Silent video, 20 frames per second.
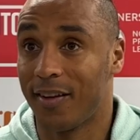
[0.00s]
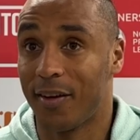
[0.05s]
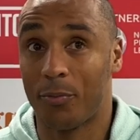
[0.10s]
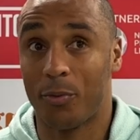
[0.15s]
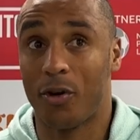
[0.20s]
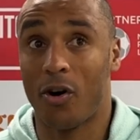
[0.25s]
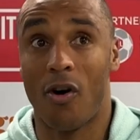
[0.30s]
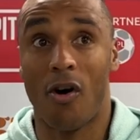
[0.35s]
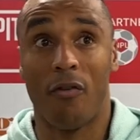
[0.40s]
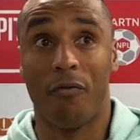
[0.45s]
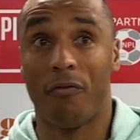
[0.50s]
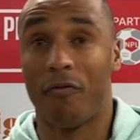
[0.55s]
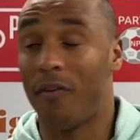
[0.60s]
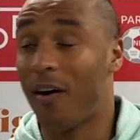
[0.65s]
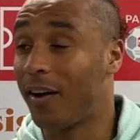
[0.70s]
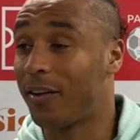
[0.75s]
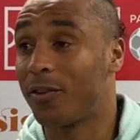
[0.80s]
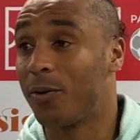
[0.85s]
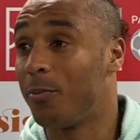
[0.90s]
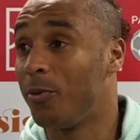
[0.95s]
we can't
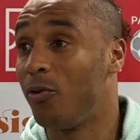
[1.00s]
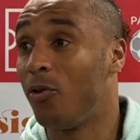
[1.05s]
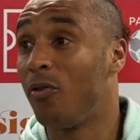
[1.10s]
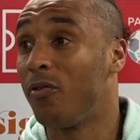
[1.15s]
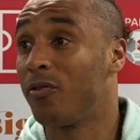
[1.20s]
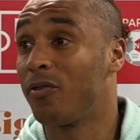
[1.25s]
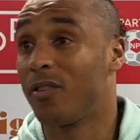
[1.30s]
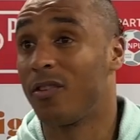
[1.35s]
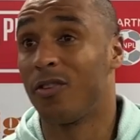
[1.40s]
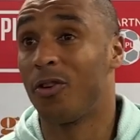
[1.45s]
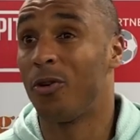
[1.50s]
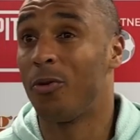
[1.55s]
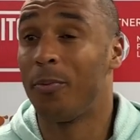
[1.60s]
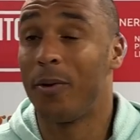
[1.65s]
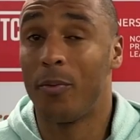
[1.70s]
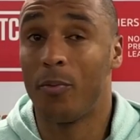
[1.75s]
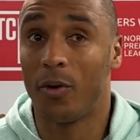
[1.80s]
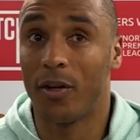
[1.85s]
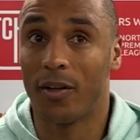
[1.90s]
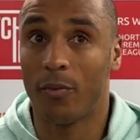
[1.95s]
thank them enough to, you know what I
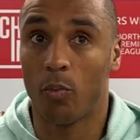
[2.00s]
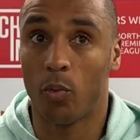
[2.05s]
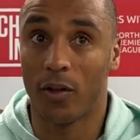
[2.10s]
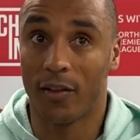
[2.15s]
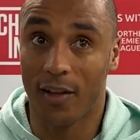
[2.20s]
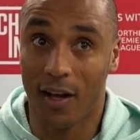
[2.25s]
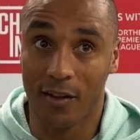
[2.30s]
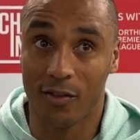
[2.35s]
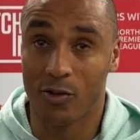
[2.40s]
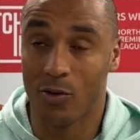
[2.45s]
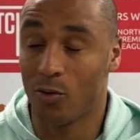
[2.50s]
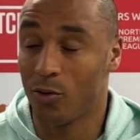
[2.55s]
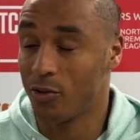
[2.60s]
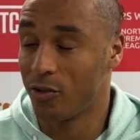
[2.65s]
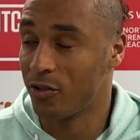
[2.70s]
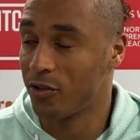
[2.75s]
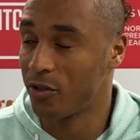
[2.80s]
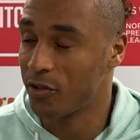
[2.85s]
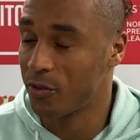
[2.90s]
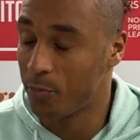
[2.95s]
mean with, with that
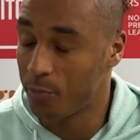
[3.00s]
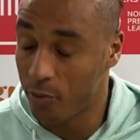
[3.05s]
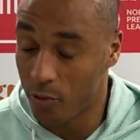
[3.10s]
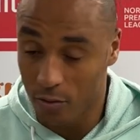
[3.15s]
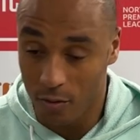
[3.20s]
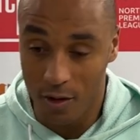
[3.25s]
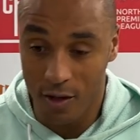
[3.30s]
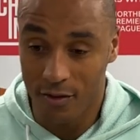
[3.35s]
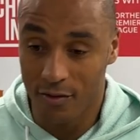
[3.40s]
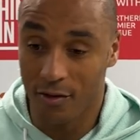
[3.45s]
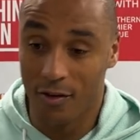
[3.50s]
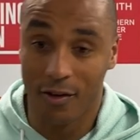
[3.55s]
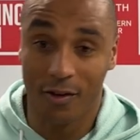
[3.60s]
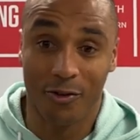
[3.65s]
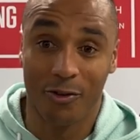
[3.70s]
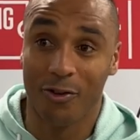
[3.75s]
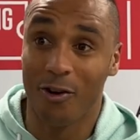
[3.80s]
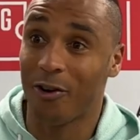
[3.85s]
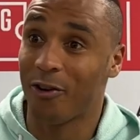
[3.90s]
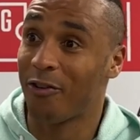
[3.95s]
sort of support sorry I
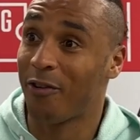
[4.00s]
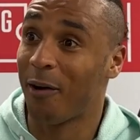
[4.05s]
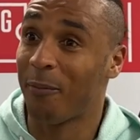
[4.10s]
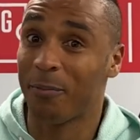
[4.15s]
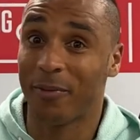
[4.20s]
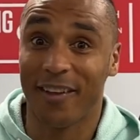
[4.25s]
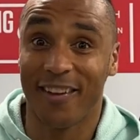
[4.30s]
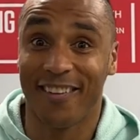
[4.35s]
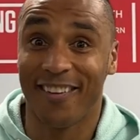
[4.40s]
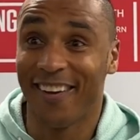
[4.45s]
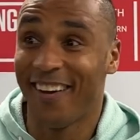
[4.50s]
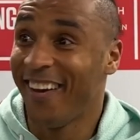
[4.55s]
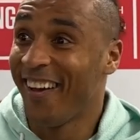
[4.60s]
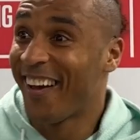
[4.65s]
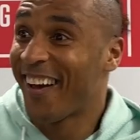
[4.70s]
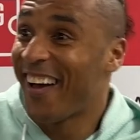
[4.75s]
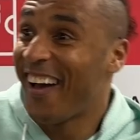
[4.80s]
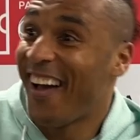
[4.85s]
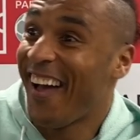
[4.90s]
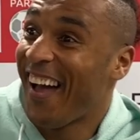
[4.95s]
just got cramped
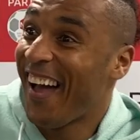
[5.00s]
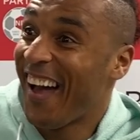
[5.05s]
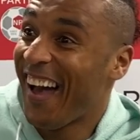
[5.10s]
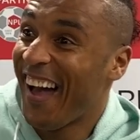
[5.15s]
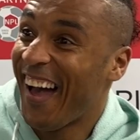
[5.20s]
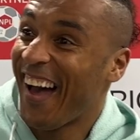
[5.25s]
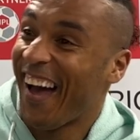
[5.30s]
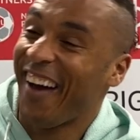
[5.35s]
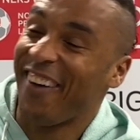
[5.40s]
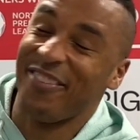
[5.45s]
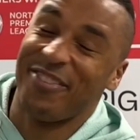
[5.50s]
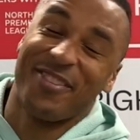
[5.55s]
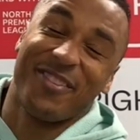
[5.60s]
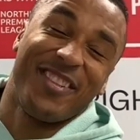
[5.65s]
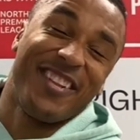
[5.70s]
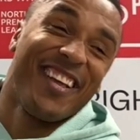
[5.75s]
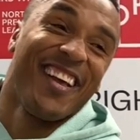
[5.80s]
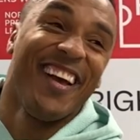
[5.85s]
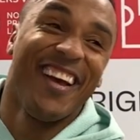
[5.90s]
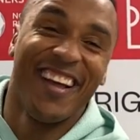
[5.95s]

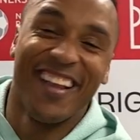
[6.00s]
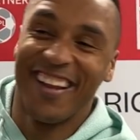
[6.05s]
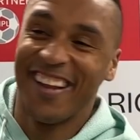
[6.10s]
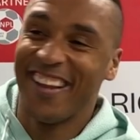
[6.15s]
there